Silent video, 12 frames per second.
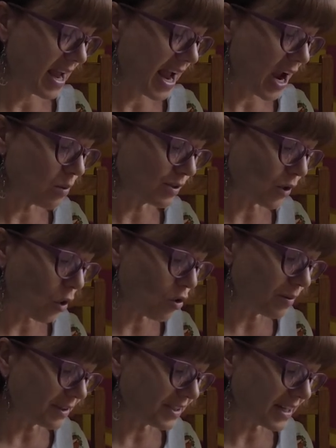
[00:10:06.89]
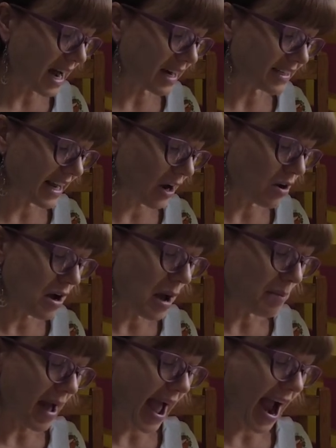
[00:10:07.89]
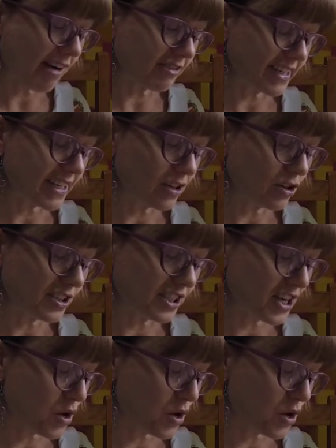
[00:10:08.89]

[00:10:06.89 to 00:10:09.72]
It was almost dark now, but Harry could see